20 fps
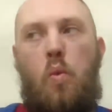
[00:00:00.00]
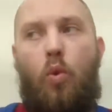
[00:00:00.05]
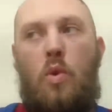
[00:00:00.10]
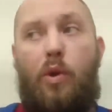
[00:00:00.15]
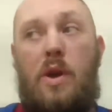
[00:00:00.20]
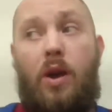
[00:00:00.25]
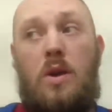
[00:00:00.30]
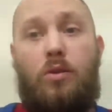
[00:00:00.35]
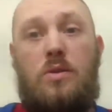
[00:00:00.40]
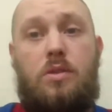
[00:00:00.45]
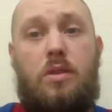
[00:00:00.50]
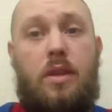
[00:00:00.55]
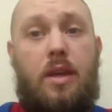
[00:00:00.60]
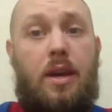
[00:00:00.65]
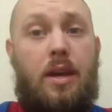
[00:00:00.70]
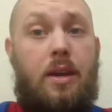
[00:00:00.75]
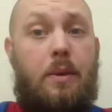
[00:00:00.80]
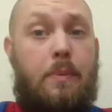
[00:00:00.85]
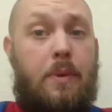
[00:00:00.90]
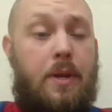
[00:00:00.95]
we'll get onto
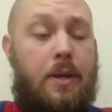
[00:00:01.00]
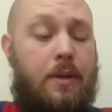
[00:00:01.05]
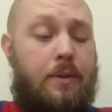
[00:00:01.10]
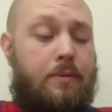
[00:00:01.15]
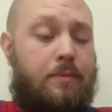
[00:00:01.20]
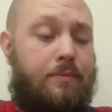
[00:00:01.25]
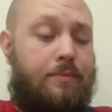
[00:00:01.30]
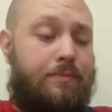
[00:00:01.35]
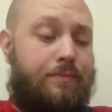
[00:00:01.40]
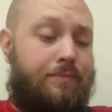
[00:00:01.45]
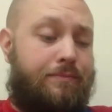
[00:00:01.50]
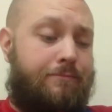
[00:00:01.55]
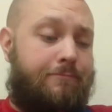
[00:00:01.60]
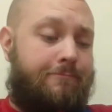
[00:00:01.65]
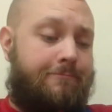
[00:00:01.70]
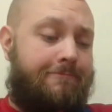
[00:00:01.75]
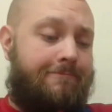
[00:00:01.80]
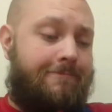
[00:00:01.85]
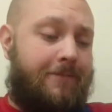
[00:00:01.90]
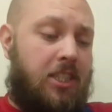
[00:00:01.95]
that in a minute.
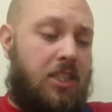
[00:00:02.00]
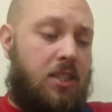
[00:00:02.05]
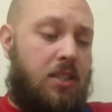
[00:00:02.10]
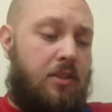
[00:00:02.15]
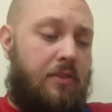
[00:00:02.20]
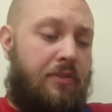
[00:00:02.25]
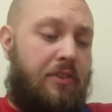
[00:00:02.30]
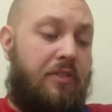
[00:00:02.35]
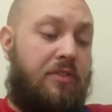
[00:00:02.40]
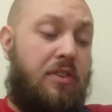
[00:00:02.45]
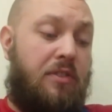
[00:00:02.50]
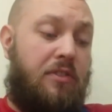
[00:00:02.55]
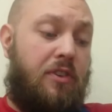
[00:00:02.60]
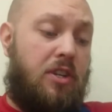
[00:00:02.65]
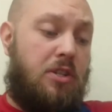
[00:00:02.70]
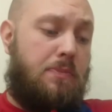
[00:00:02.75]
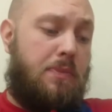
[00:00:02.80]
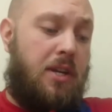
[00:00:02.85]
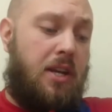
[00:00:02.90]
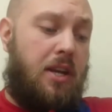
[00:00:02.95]

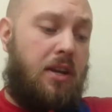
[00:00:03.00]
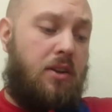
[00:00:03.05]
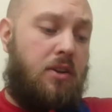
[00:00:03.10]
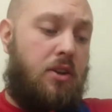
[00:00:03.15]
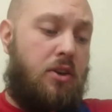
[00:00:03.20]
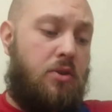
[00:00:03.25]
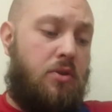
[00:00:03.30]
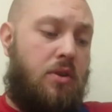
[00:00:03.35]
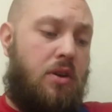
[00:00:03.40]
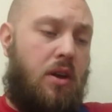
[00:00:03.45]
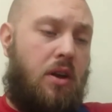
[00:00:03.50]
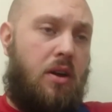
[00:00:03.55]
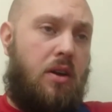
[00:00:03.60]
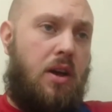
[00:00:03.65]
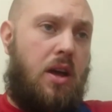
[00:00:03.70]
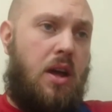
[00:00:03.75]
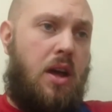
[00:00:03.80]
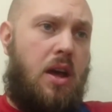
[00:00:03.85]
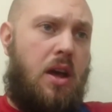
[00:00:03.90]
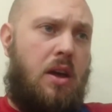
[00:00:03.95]
51st minute,
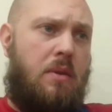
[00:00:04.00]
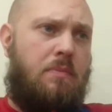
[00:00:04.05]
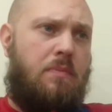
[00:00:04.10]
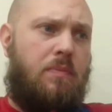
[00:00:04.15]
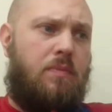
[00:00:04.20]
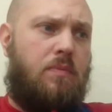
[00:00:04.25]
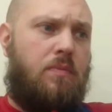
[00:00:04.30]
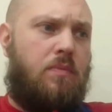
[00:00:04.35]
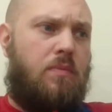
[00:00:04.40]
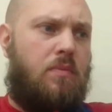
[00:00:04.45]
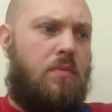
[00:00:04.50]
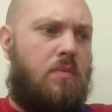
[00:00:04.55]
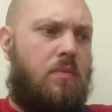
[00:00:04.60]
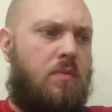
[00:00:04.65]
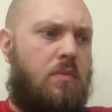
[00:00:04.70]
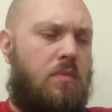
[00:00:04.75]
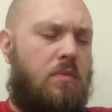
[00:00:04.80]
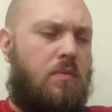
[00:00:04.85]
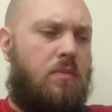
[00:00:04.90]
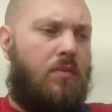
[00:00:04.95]
Luka
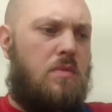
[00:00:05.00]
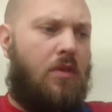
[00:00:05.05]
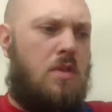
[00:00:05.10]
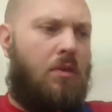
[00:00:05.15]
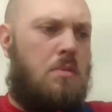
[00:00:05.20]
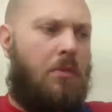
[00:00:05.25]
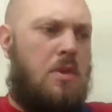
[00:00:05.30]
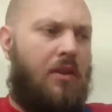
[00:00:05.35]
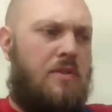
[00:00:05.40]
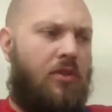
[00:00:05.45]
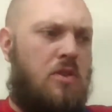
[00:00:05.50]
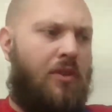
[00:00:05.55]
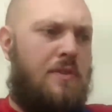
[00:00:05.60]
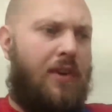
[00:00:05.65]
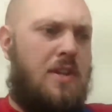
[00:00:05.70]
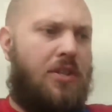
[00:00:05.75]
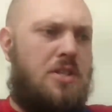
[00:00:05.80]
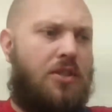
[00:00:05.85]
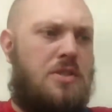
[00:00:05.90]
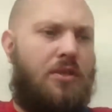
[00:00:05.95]

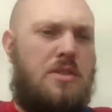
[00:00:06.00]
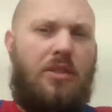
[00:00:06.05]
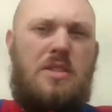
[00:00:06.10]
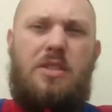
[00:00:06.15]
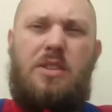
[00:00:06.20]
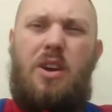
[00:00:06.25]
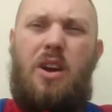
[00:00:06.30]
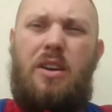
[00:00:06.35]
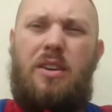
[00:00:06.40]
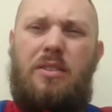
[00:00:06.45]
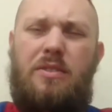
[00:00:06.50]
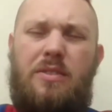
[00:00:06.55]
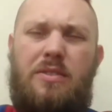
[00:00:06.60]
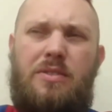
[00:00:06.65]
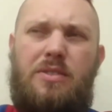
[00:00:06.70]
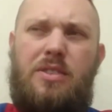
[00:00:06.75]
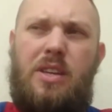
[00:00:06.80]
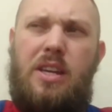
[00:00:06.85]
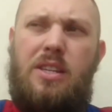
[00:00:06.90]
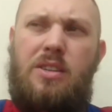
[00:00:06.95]
Milivojevic. It's kind of
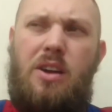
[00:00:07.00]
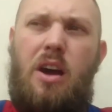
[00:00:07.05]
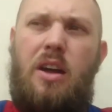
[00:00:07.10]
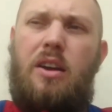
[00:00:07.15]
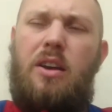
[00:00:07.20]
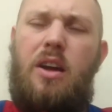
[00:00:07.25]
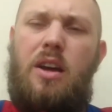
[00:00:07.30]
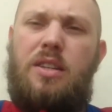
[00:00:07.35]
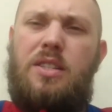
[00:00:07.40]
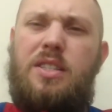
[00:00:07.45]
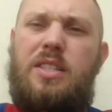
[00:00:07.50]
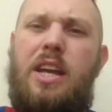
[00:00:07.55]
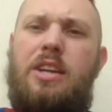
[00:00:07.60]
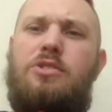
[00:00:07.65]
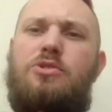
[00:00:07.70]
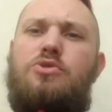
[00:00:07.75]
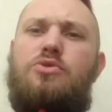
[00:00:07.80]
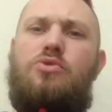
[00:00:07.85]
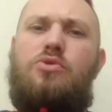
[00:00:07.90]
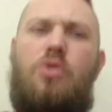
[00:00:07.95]
like a
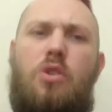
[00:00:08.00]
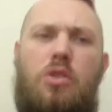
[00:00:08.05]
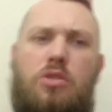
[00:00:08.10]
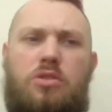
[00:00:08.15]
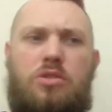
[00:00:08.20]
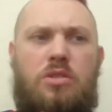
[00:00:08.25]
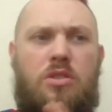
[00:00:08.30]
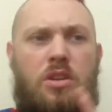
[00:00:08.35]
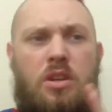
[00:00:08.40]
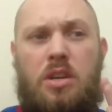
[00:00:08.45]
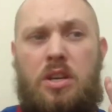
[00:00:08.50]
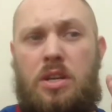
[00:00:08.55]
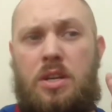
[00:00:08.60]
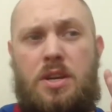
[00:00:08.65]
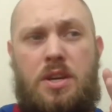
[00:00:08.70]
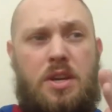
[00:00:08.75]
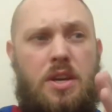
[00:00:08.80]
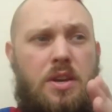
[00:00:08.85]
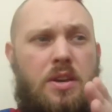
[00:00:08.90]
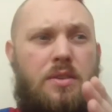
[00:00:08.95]
central cross,
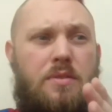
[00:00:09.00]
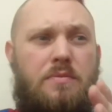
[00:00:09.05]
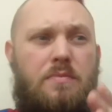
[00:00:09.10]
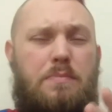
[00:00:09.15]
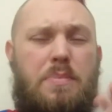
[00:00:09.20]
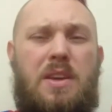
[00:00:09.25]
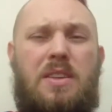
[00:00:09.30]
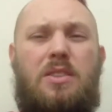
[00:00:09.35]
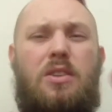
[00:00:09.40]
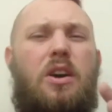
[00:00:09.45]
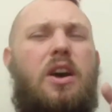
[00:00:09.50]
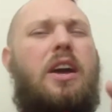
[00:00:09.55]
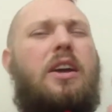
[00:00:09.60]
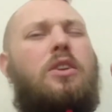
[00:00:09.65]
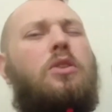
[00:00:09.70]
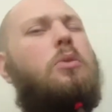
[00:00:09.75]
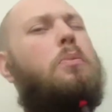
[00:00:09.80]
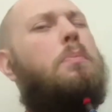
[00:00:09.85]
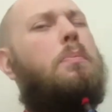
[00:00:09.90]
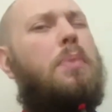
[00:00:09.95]
bit
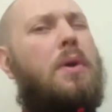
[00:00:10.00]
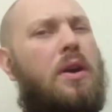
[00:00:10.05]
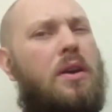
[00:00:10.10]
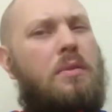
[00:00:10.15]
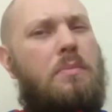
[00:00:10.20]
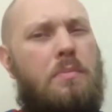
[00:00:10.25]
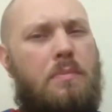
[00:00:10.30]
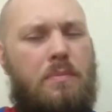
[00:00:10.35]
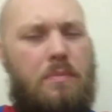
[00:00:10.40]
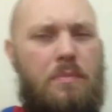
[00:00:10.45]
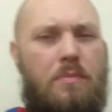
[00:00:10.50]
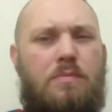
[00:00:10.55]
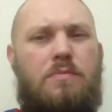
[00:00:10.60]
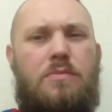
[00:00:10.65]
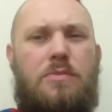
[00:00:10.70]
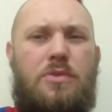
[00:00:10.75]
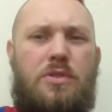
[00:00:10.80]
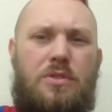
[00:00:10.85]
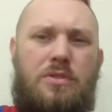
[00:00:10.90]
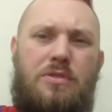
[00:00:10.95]
diagonal, but
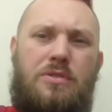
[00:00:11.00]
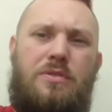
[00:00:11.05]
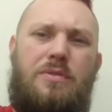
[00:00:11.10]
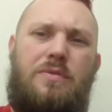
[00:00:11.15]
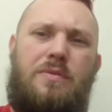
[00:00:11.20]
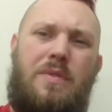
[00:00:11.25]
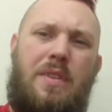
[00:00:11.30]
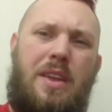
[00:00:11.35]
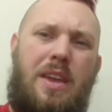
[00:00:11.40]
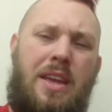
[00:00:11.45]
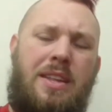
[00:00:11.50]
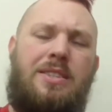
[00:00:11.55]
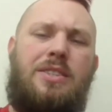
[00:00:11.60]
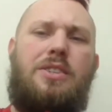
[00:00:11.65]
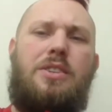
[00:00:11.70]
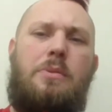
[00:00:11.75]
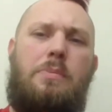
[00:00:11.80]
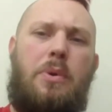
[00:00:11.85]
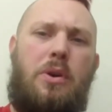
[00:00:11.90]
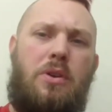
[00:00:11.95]

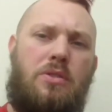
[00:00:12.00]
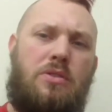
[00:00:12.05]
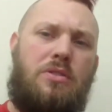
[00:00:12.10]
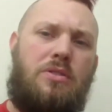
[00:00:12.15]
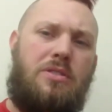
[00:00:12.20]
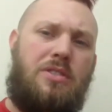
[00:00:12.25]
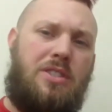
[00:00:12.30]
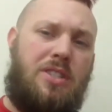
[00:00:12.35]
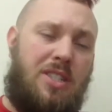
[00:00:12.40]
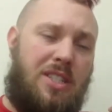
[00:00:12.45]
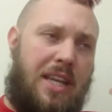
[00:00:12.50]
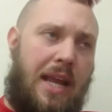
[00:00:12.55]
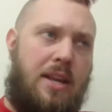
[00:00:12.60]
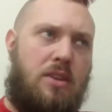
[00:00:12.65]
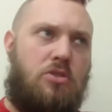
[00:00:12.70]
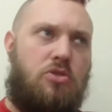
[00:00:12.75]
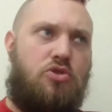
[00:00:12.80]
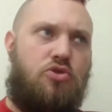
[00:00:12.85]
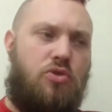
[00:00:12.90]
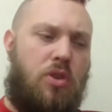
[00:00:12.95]
into the box
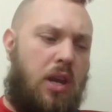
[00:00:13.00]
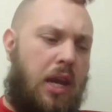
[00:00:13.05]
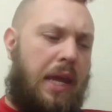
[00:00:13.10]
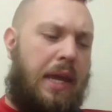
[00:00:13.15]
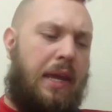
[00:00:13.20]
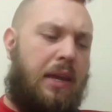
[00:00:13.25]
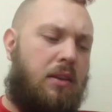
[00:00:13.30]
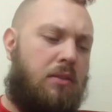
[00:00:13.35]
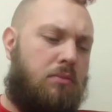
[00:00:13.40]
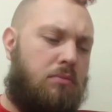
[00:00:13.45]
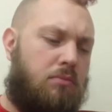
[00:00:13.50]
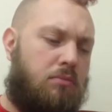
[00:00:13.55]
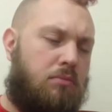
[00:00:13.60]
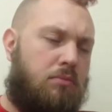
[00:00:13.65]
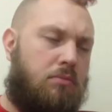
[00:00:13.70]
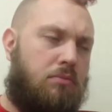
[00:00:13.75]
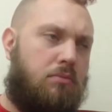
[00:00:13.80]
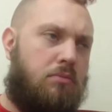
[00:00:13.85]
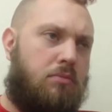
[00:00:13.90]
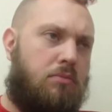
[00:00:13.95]
centrally.
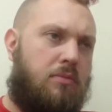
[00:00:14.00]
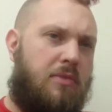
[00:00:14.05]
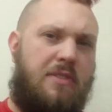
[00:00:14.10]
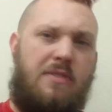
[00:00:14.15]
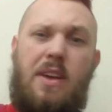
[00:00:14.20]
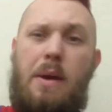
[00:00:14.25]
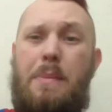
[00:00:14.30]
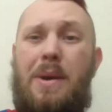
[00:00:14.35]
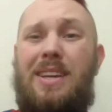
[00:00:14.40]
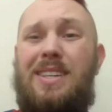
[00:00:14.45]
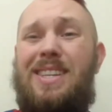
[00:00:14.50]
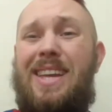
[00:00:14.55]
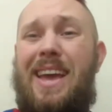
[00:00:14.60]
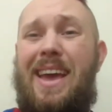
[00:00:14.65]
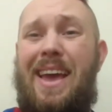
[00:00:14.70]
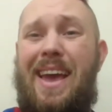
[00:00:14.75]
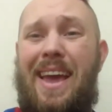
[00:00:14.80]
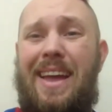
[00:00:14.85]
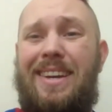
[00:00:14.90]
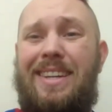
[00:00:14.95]
If that makes
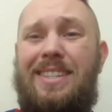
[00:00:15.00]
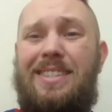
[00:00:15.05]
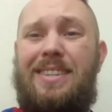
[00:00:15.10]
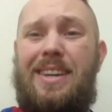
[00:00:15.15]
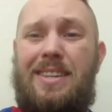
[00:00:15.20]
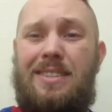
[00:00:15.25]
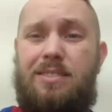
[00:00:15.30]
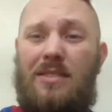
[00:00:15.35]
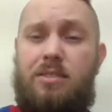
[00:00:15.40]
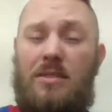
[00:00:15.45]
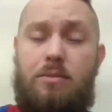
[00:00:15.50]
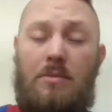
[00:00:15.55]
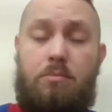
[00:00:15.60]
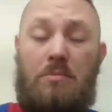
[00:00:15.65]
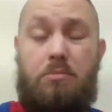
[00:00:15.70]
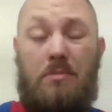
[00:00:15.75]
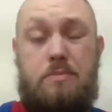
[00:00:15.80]
any sense.